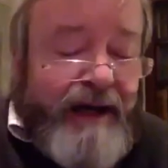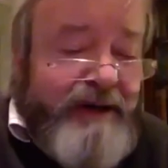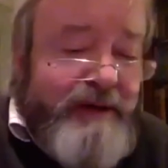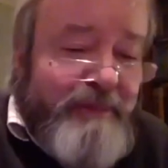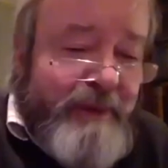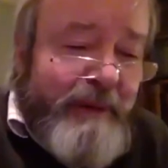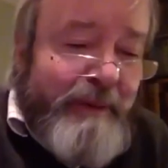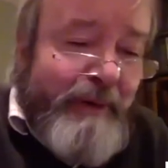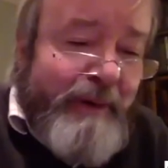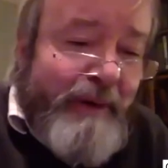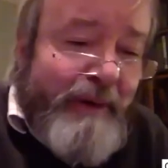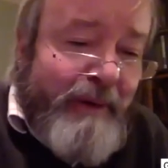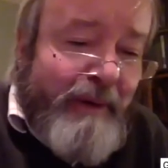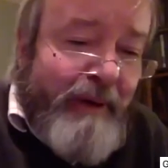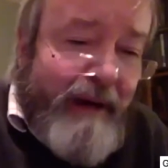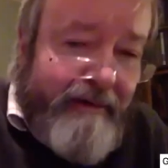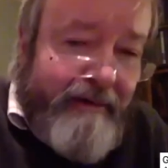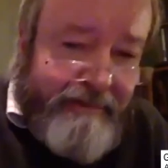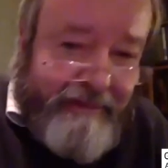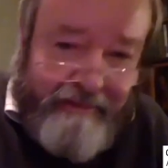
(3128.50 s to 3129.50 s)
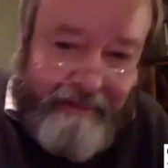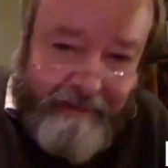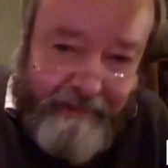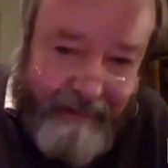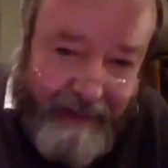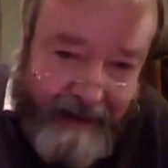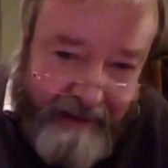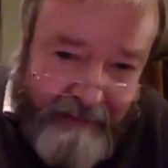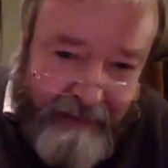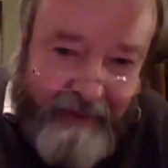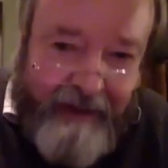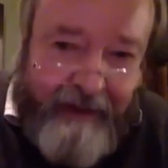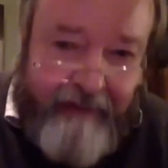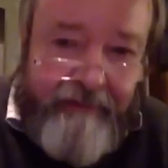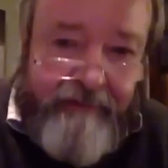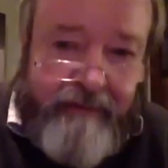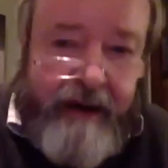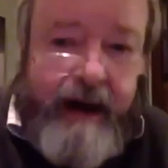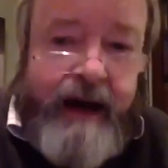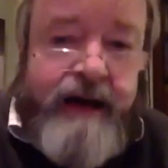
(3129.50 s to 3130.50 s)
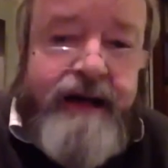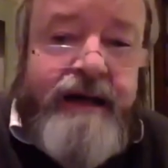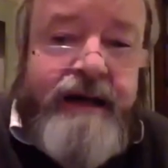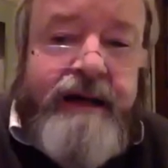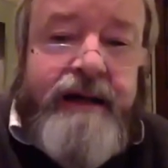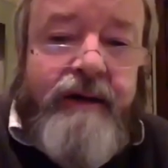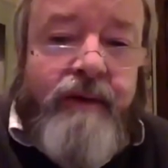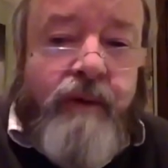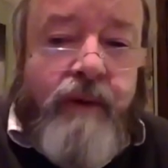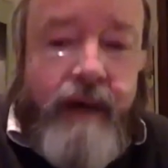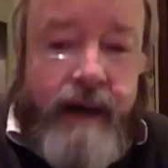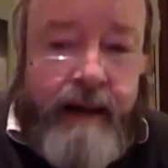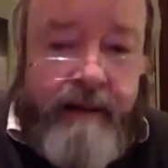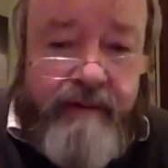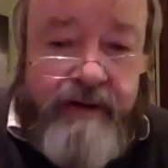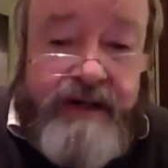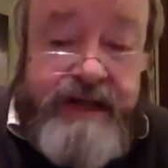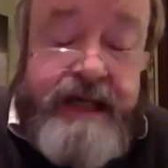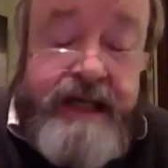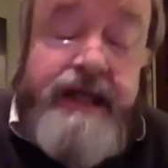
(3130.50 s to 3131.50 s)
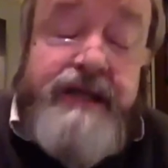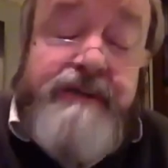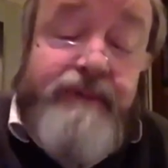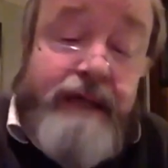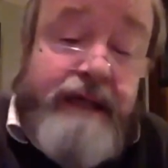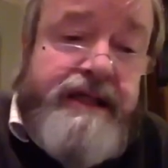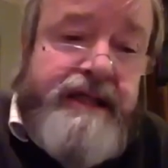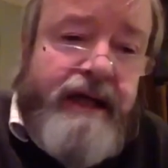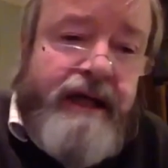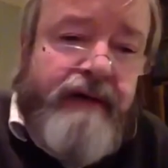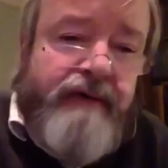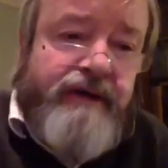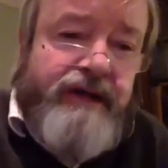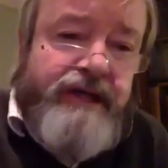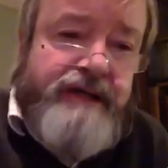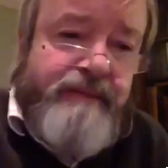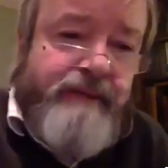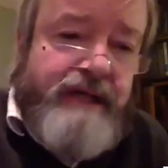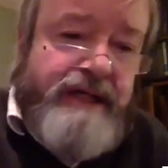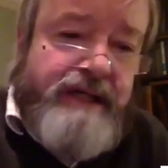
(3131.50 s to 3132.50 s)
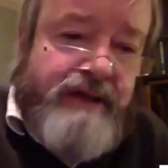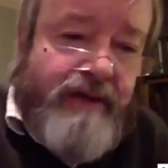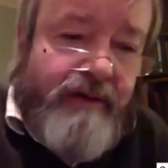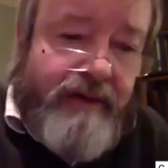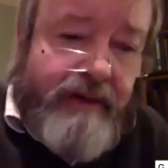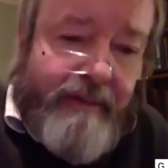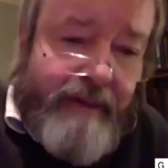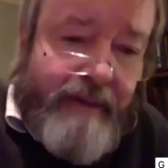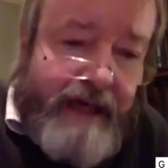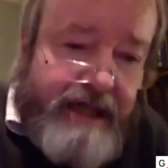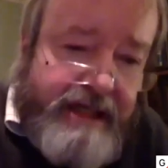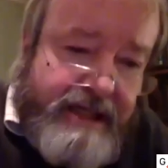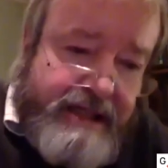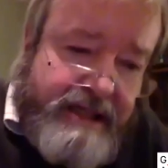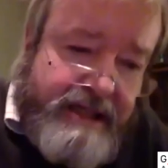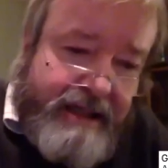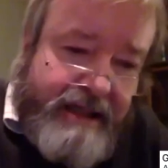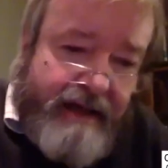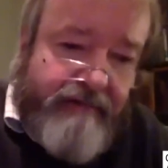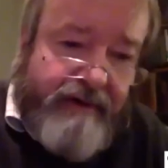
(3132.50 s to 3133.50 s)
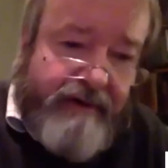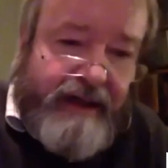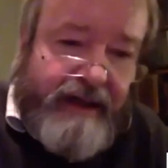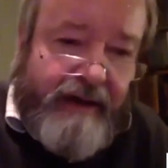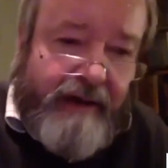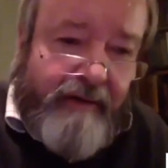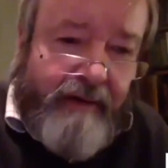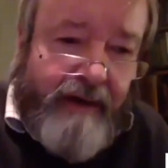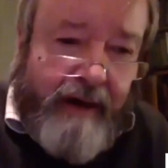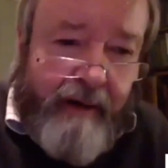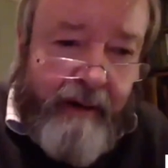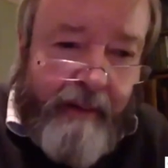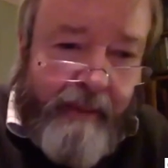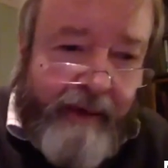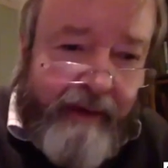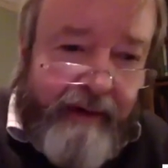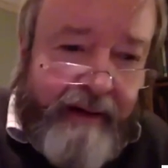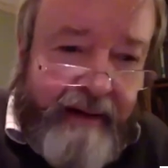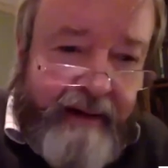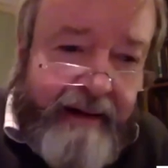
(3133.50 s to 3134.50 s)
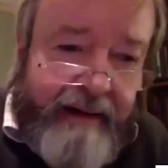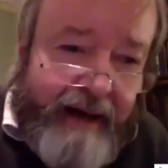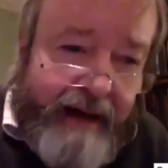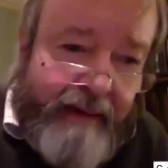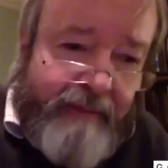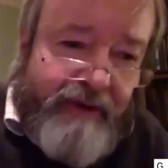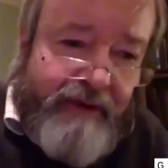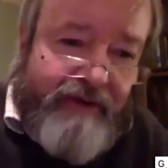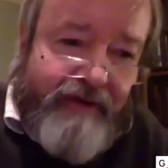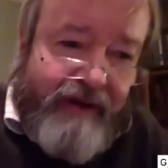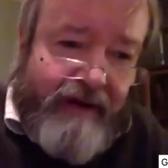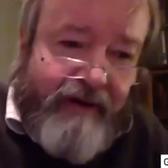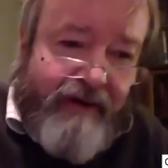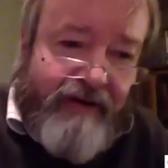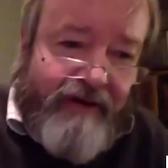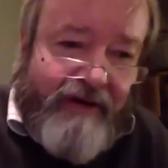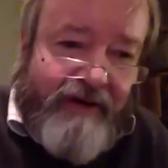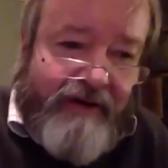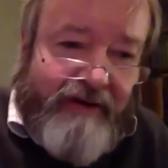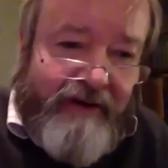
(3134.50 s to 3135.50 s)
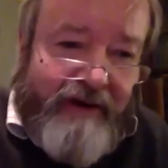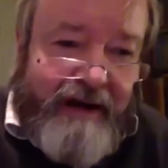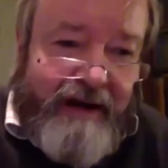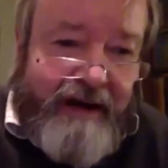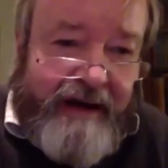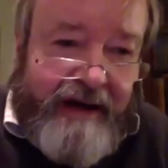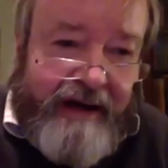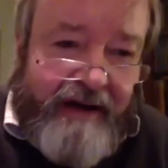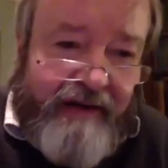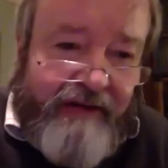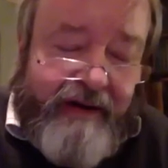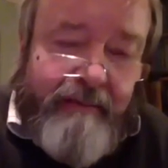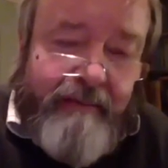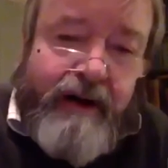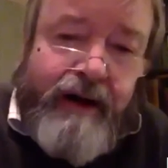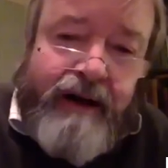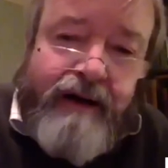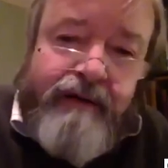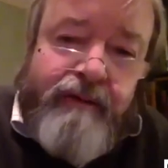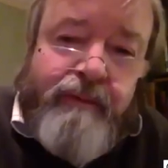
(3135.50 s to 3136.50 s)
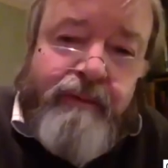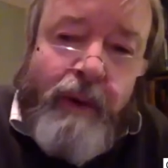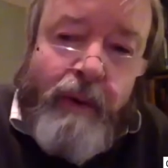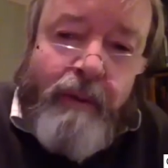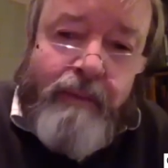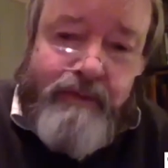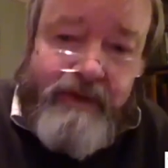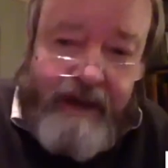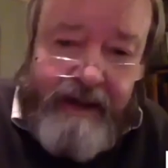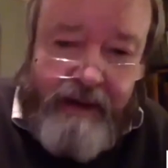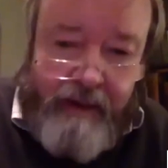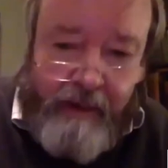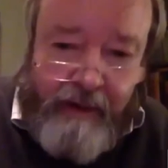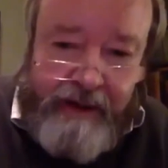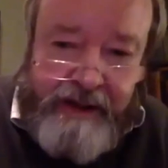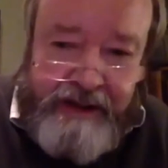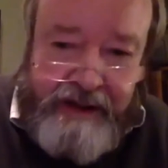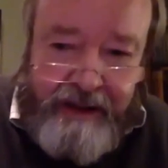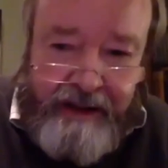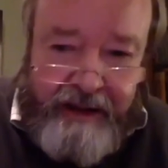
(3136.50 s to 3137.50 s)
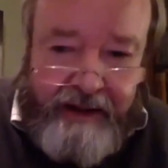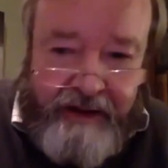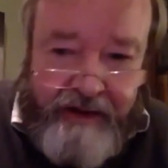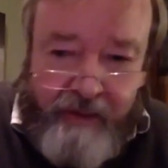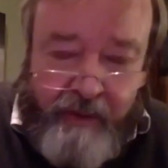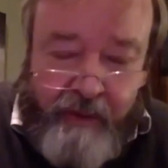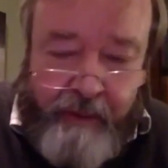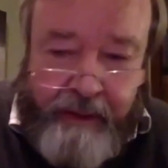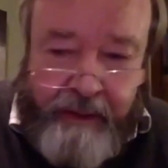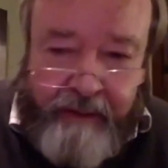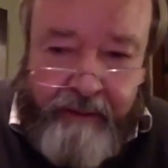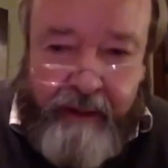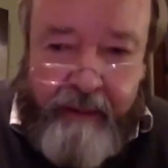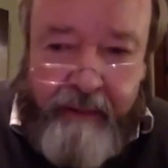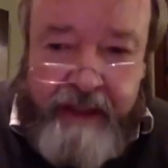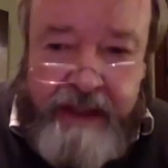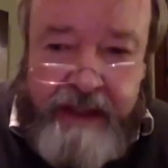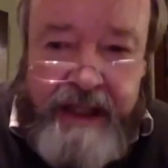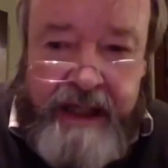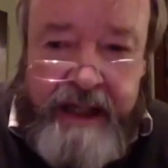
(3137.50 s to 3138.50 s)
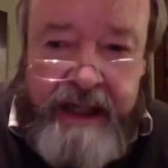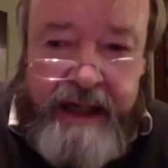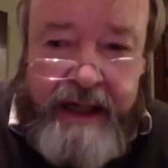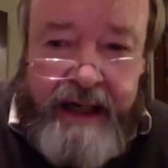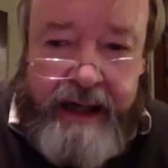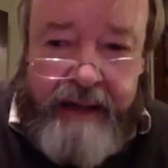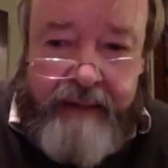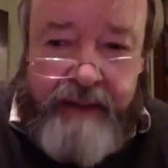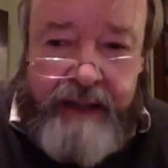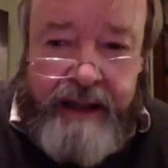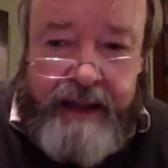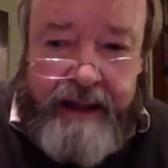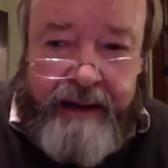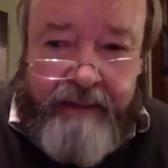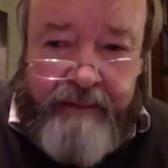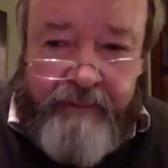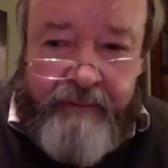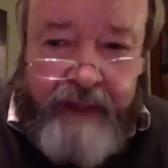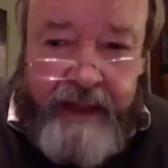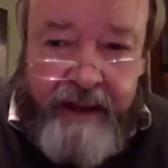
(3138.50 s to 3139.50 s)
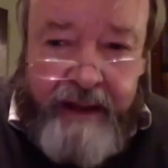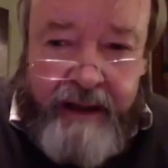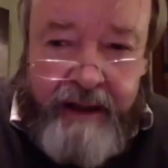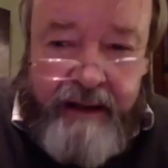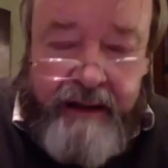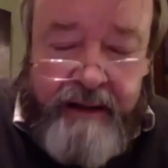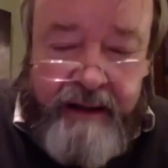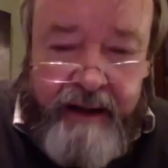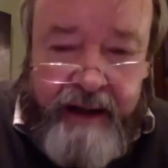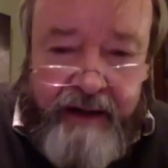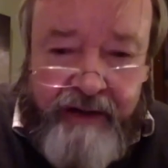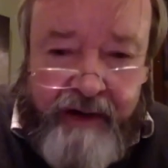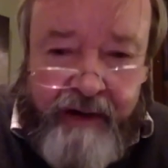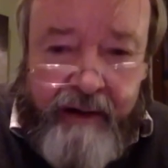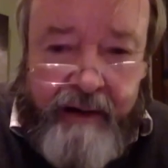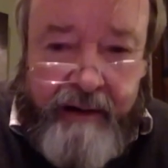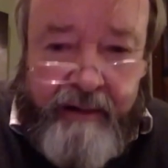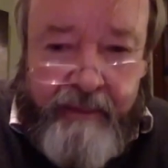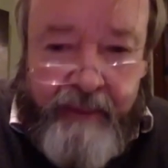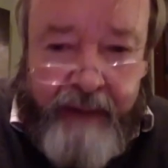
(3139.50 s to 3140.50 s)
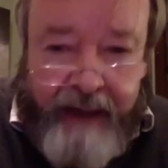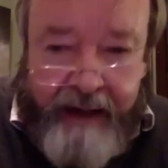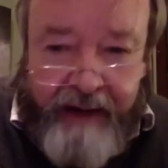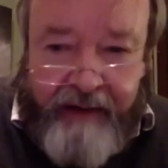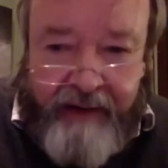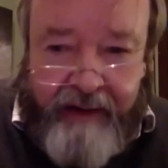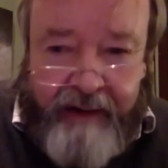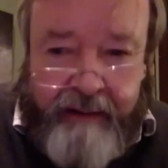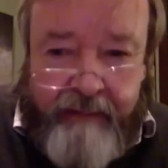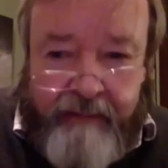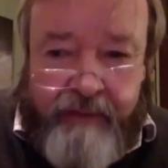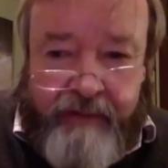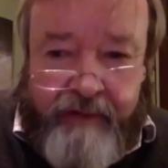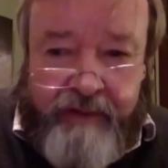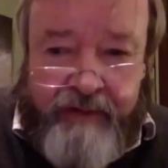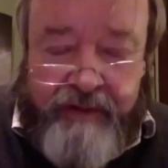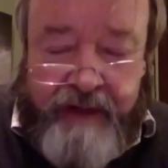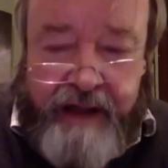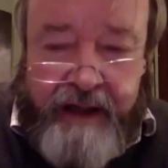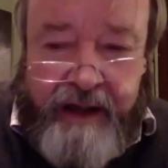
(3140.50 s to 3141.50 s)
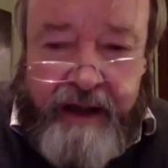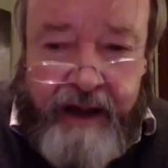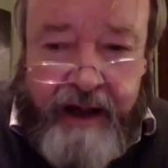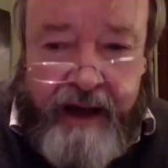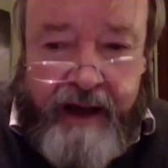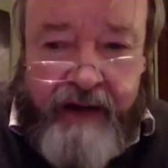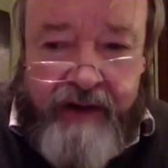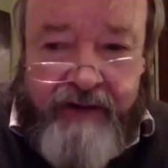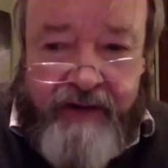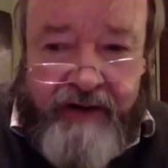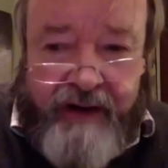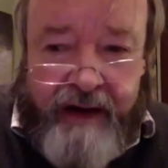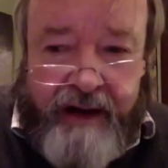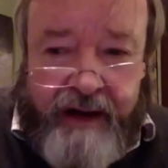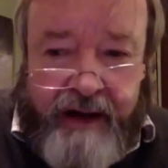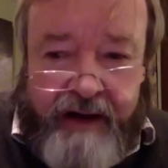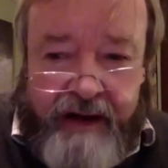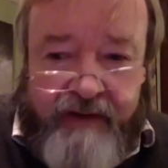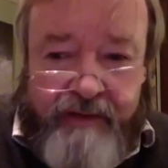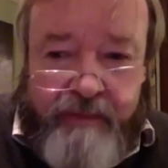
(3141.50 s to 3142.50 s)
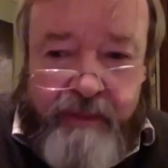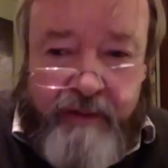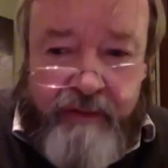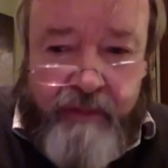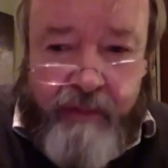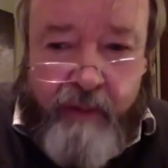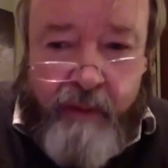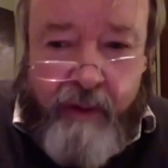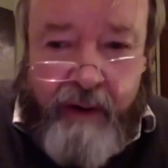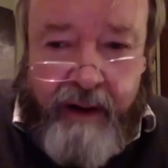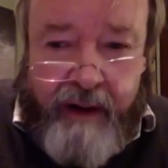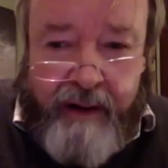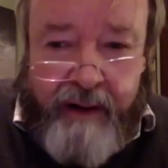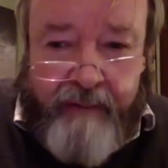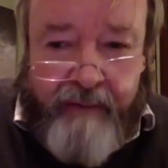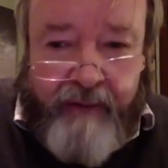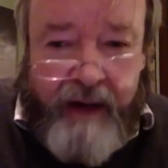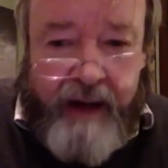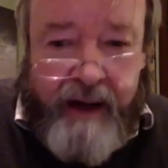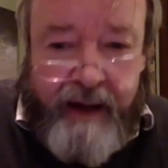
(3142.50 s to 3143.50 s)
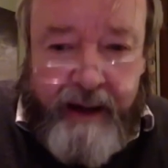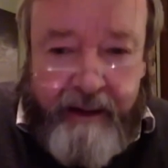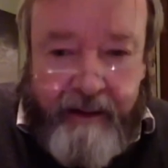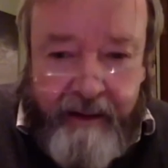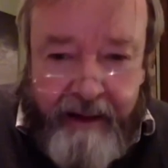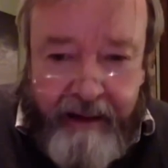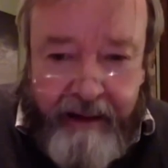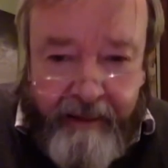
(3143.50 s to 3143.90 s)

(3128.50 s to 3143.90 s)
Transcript: it to people who haven't read what I've read. All I would say is please don't dismiss it on the basis that everything you know about hemispheres is some kind of pop psychology and it's all been rubbish. I mean, that's going back 15 years, at least before I